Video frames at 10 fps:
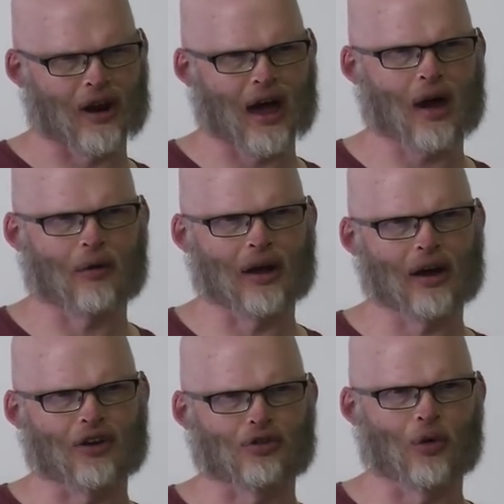and how
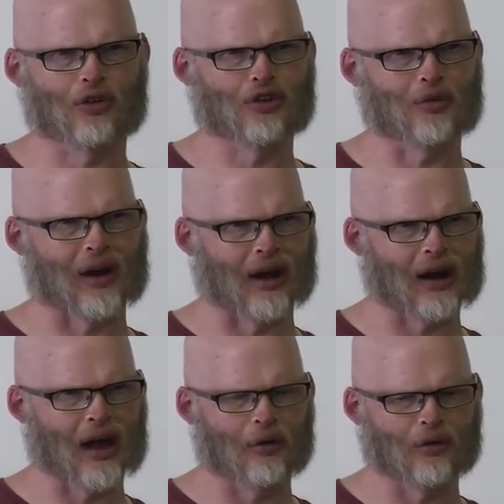English was a Germanic
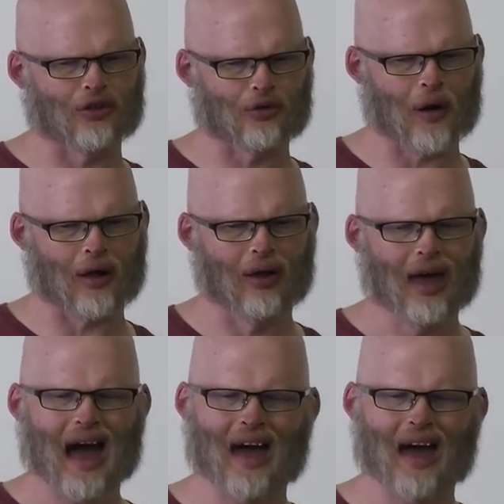language as well.